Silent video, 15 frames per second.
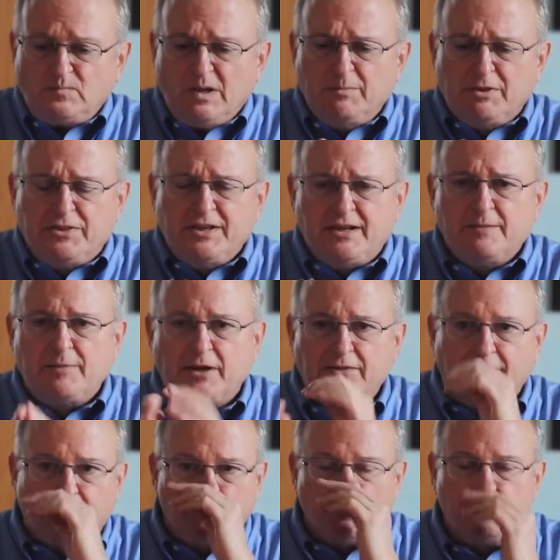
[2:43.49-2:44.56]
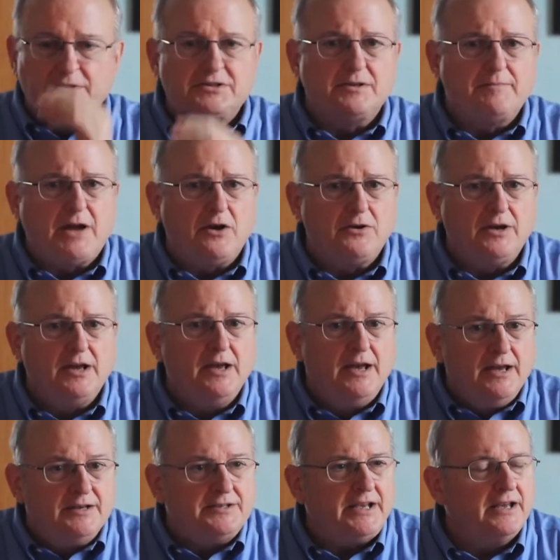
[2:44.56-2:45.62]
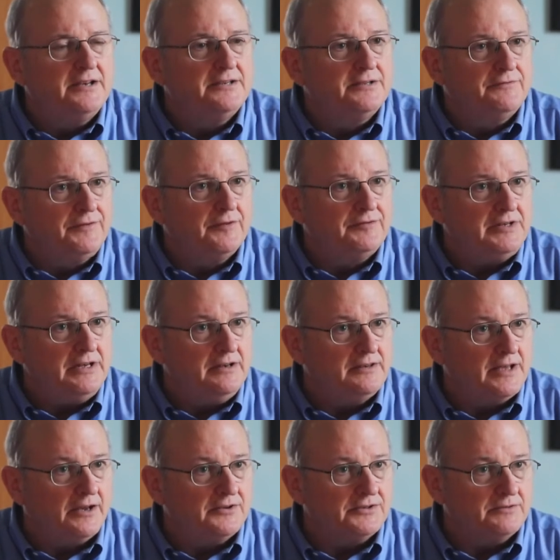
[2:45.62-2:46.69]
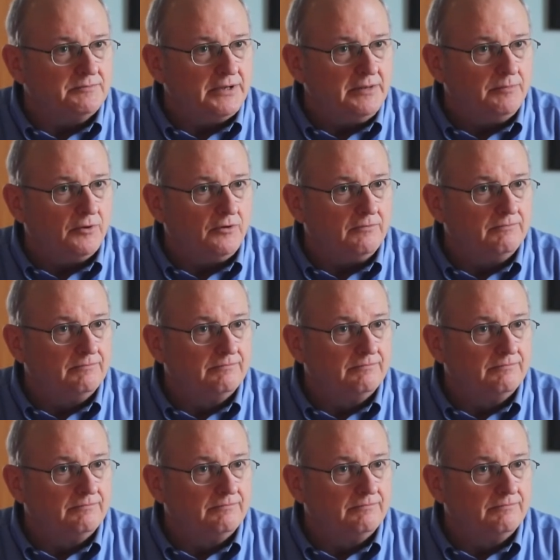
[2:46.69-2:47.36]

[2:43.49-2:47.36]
But think about that group. It's about 10 to 15,000 people.